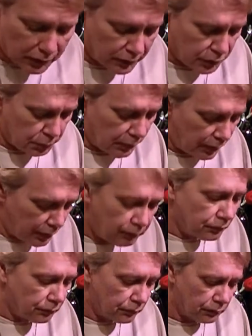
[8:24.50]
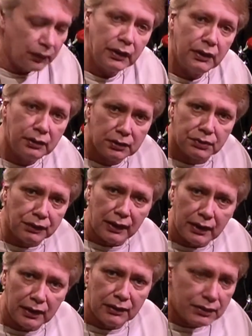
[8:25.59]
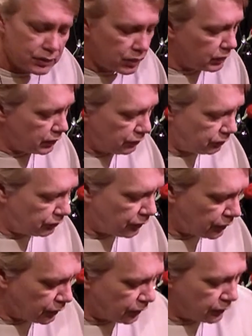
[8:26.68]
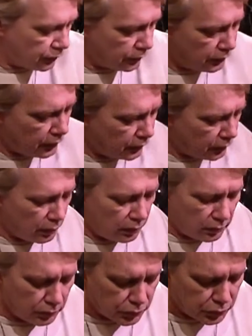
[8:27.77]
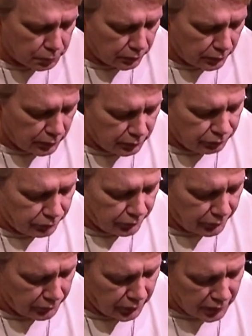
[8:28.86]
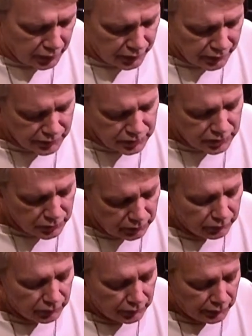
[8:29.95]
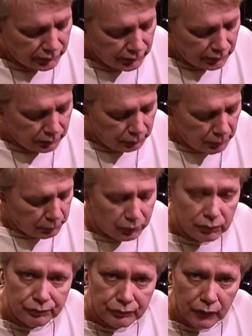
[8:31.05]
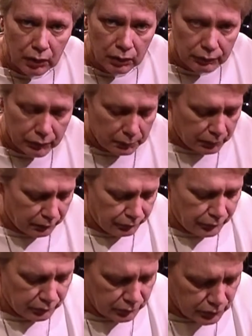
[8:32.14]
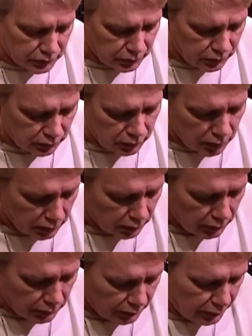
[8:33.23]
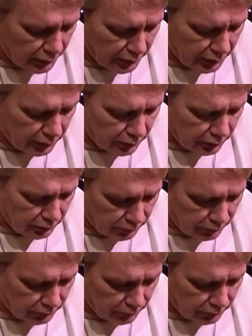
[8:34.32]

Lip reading: spread. Right? It's Friday. Let's do it. Another little spread for you guys. Remember, you know, if anybody feels the